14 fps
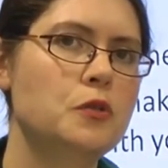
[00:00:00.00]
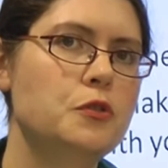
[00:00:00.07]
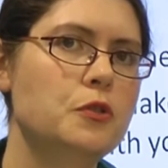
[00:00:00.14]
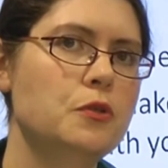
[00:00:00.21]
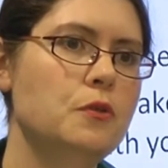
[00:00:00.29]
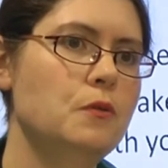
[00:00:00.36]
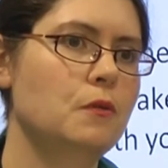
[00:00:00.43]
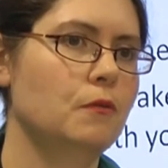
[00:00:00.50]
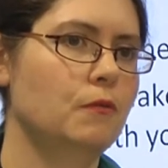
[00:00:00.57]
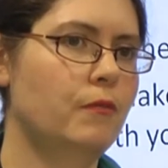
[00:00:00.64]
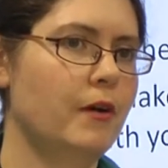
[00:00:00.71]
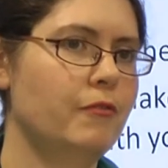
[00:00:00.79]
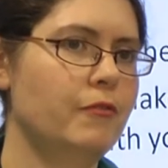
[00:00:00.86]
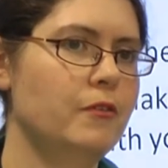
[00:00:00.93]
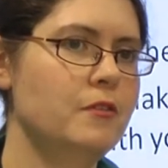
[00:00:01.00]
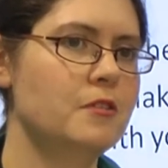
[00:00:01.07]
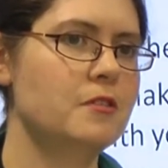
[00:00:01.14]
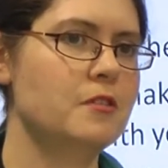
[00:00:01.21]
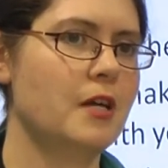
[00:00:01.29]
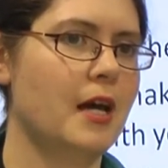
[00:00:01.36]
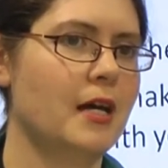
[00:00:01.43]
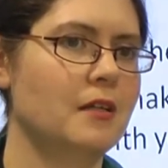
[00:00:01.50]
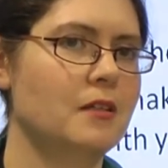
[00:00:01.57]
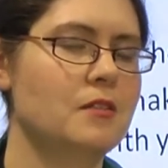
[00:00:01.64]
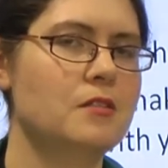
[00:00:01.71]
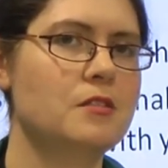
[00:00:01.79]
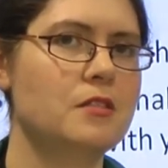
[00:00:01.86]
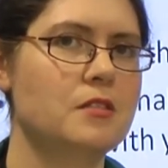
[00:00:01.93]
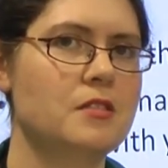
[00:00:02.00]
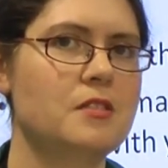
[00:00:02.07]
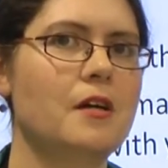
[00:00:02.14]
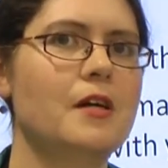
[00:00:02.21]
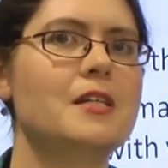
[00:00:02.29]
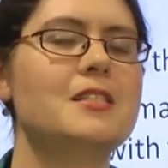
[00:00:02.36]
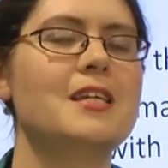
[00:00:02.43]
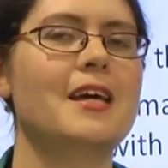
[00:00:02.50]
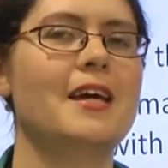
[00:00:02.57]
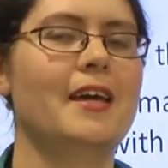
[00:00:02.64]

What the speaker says: Do reference and cite